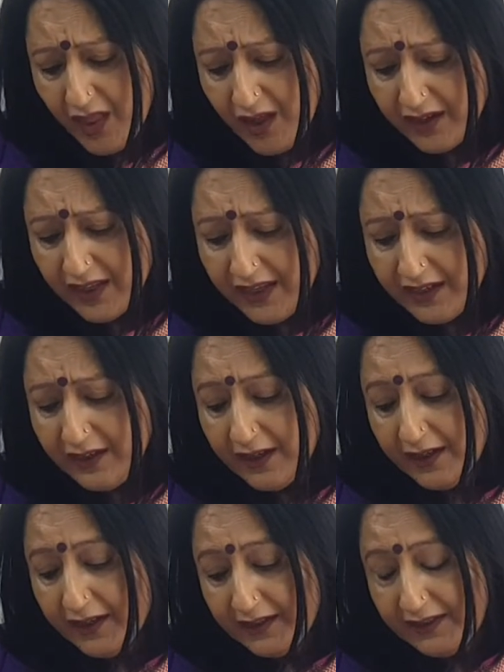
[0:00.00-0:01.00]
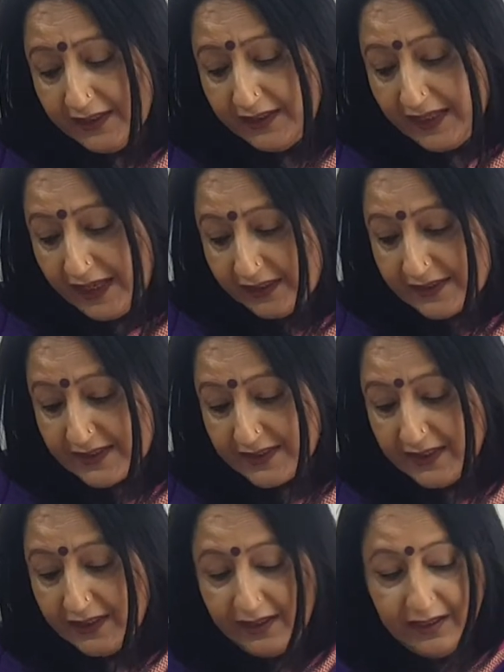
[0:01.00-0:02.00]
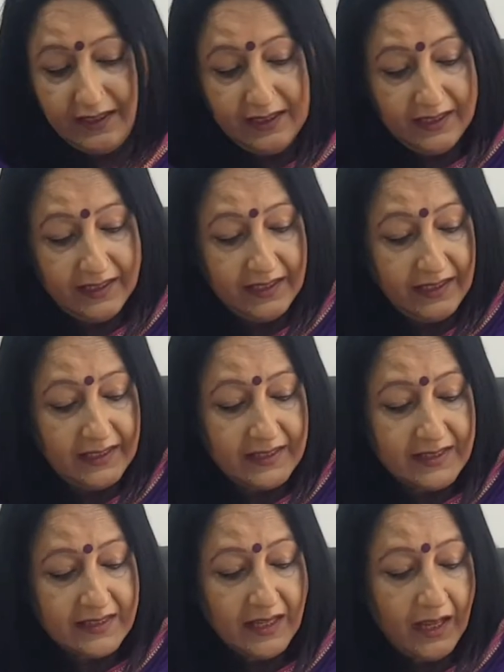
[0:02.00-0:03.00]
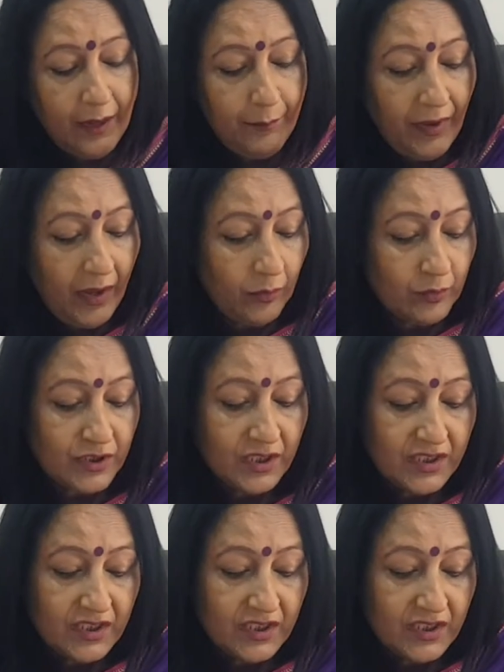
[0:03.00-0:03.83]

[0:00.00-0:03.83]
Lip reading: Again, the next is about